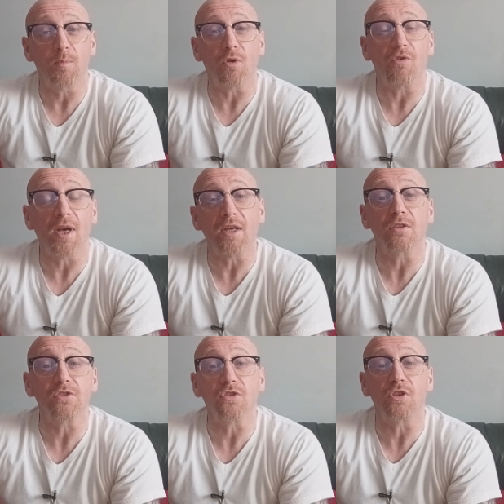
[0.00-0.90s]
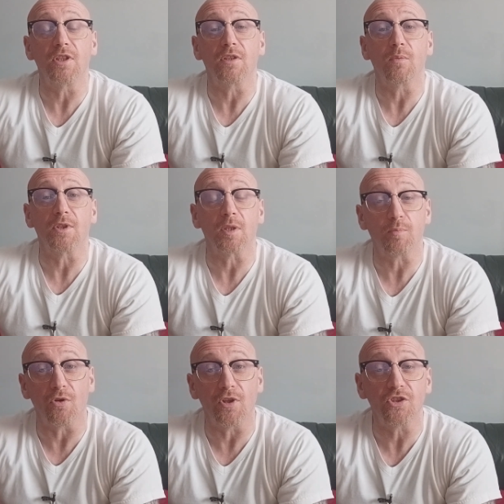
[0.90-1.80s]
but rather side with the
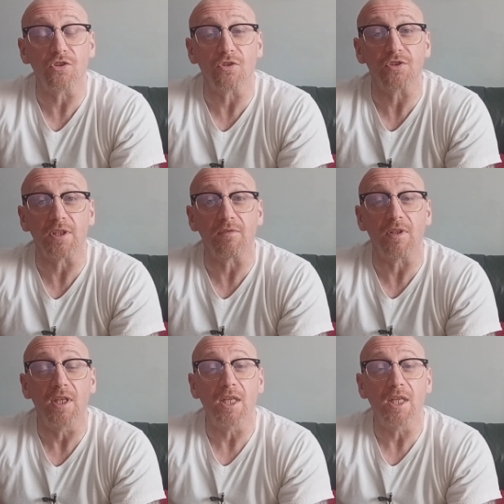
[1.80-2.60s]
parishioners even,